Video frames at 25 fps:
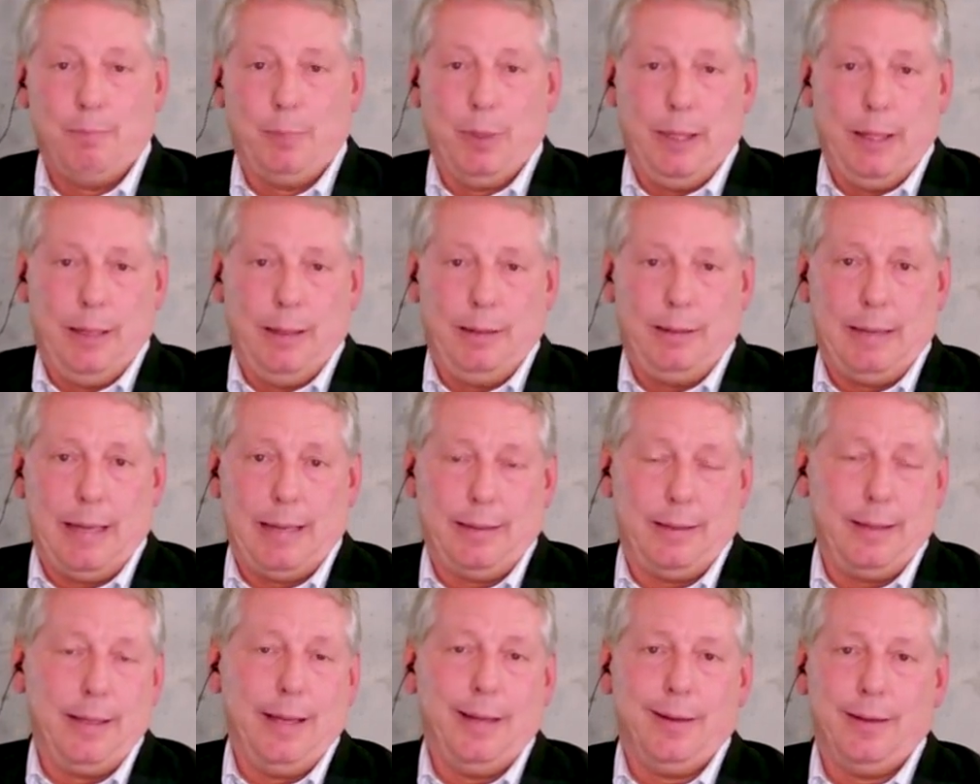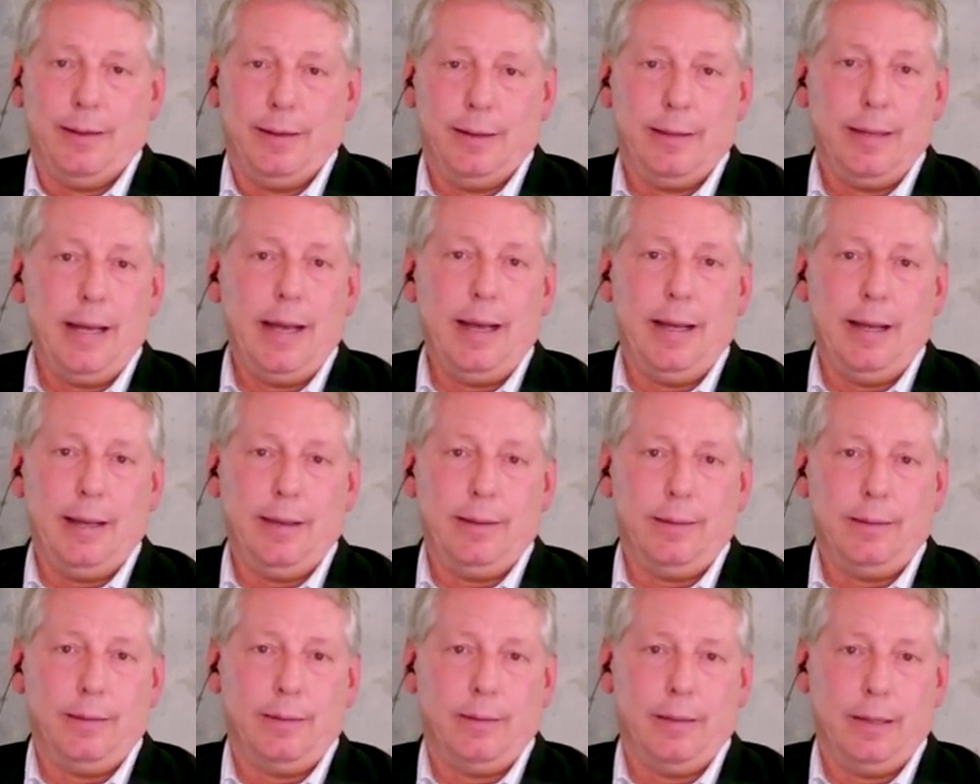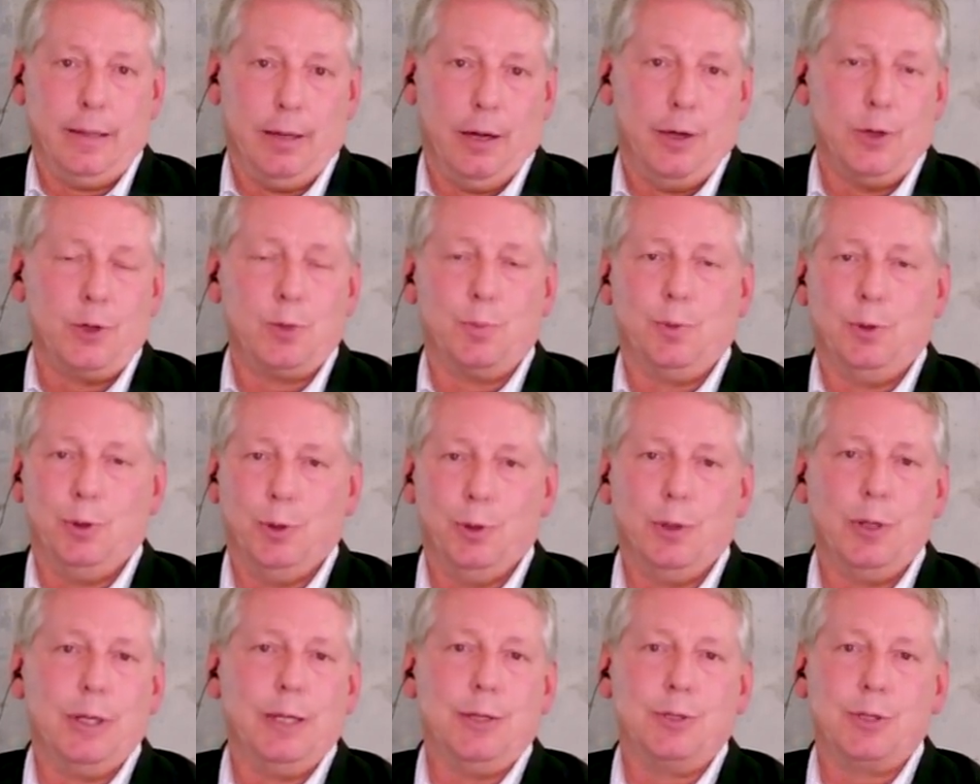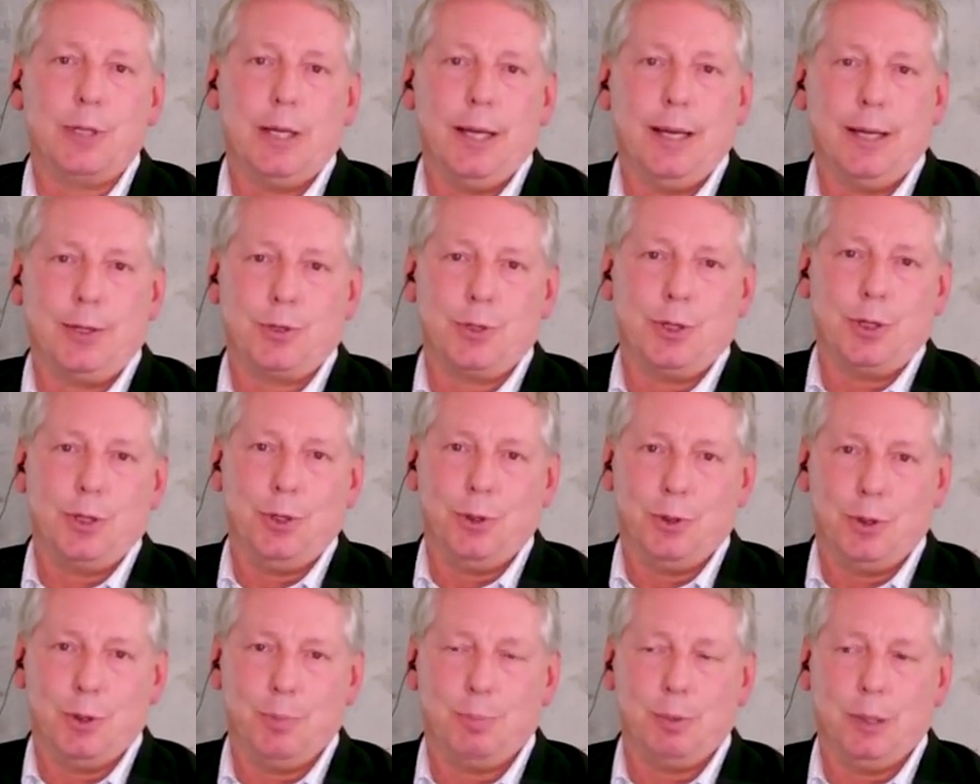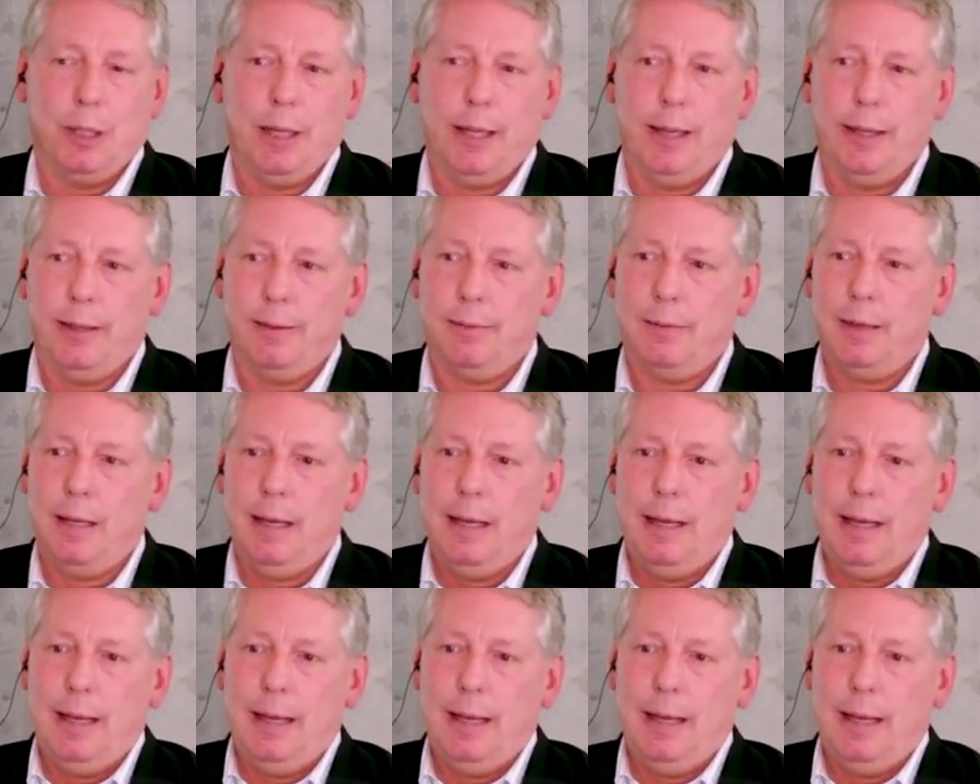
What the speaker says: But at the end of the day, the entrepreneur needs to execute the plan.